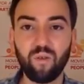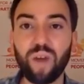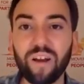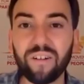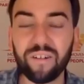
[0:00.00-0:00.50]

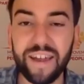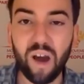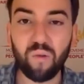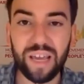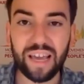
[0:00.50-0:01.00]
where
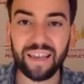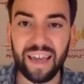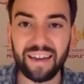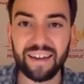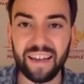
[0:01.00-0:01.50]
now we get
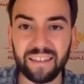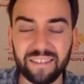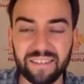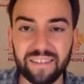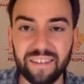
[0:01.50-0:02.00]

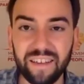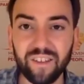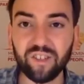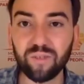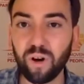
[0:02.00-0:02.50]
candidates
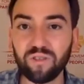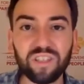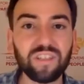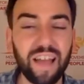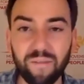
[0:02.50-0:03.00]
in the
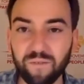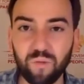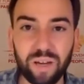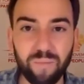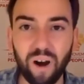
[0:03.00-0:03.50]
supposed
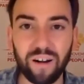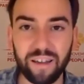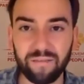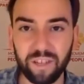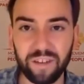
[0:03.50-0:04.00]
left-wing
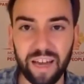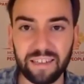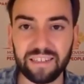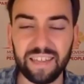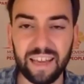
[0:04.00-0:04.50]
party of the
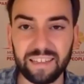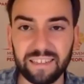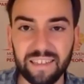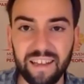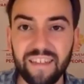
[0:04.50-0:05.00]
United
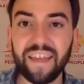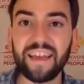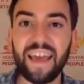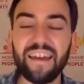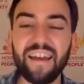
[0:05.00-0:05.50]
States
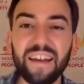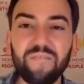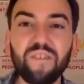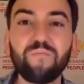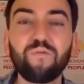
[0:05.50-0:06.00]
that cannot
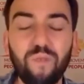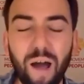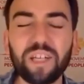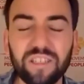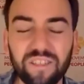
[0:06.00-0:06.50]
even
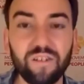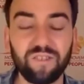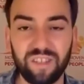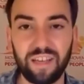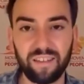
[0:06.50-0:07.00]
promise
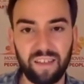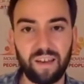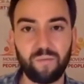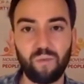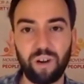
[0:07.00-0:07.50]
those things
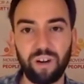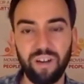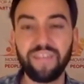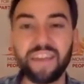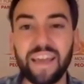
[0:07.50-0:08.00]
anymore.
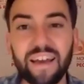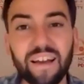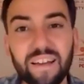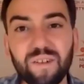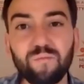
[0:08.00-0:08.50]
They
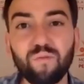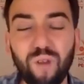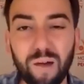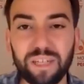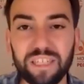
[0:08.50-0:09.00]
cannot even
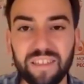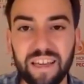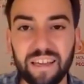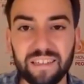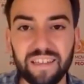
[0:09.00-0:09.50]
promise
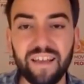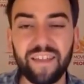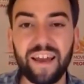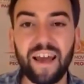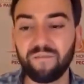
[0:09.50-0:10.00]
things that